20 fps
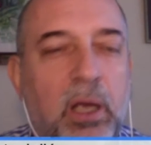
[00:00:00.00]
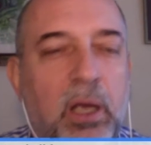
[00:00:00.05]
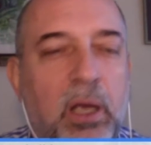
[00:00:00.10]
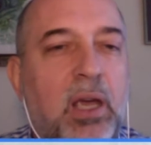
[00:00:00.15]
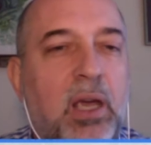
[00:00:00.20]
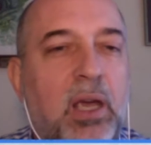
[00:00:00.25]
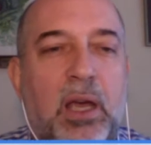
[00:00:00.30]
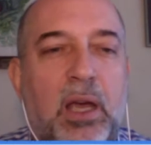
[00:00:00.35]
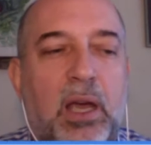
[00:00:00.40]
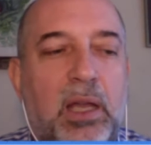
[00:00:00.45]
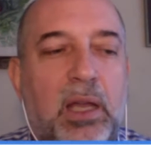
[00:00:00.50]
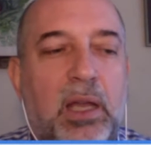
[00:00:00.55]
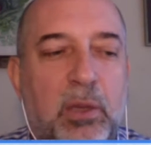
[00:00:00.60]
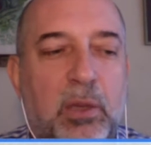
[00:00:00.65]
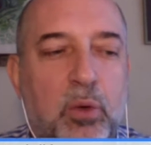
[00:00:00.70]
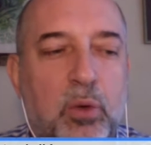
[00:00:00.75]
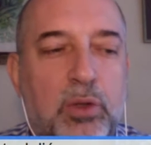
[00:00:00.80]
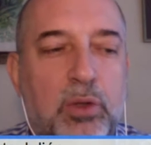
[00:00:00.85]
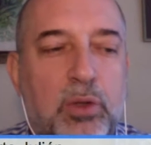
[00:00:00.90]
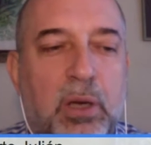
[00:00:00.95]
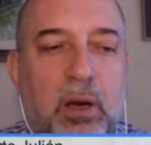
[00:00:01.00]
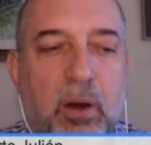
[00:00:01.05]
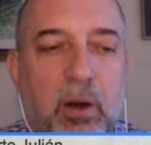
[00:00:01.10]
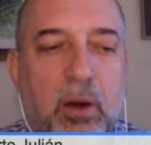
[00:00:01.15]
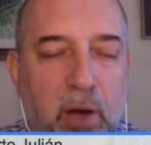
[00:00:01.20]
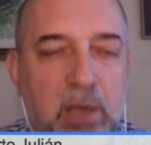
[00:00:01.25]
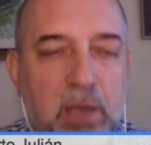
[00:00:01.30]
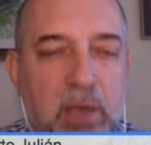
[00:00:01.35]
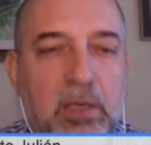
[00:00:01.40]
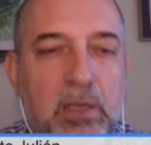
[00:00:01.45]
and it was a
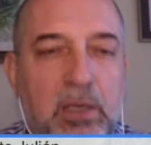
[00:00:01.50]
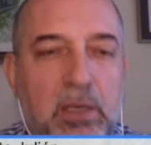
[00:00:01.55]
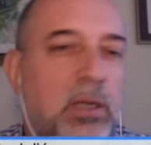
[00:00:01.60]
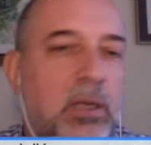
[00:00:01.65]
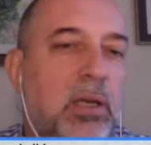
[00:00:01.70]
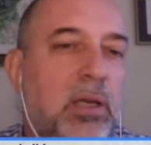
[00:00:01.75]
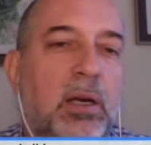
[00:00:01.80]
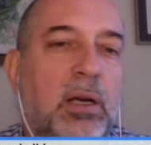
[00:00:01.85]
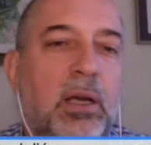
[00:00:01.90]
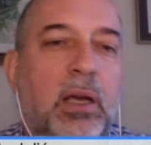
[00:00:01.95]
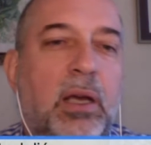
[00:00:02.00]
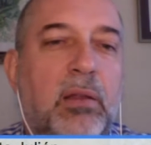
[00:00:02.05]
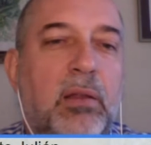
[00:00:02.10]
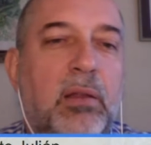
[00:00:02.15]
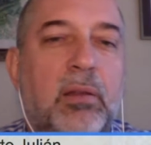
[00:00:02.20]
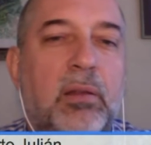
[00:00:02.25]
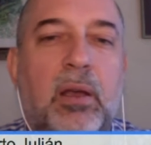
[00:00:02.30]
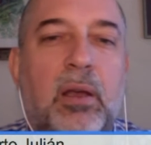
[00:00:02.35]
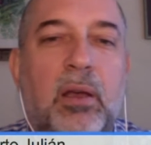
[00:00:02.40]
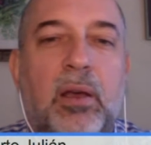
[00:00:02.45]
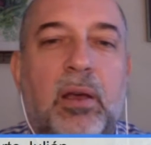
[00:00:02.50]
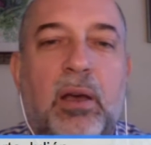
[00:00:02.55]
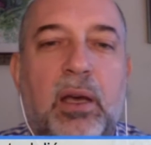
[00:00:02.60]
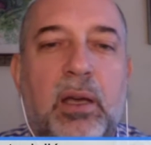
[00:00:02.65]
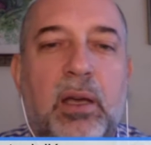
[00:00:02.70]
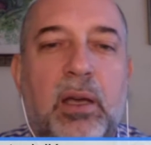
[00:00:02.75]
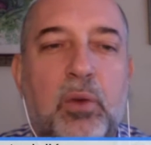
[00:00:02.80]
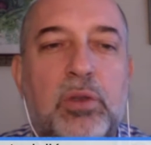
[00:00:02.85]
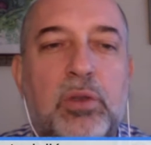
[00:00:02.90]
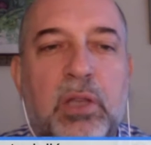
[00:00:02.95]
crazy year, and it
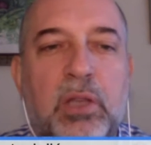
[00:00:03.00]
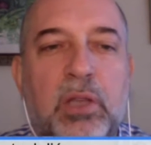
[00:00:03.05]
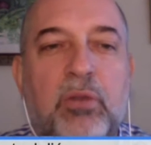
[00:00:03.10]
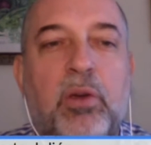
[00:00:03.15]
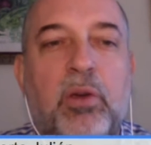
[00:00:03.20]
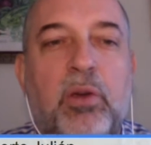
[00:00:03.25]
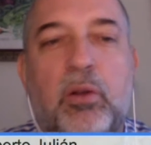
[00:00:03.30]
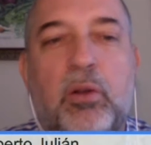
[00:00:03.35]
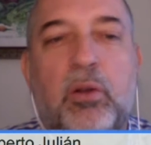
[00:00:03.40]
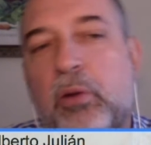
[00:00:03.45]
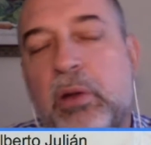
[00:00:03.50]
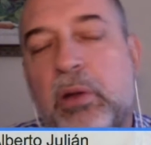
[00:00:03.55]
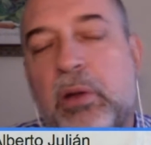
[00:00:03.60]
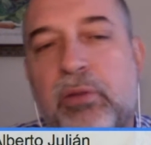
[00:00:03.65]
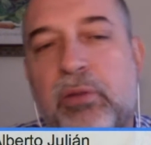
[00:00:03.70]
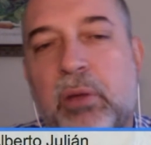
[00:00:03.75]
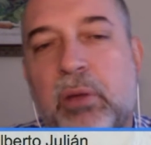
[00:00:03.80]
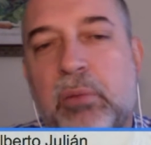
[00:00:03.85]
was difficult for my family.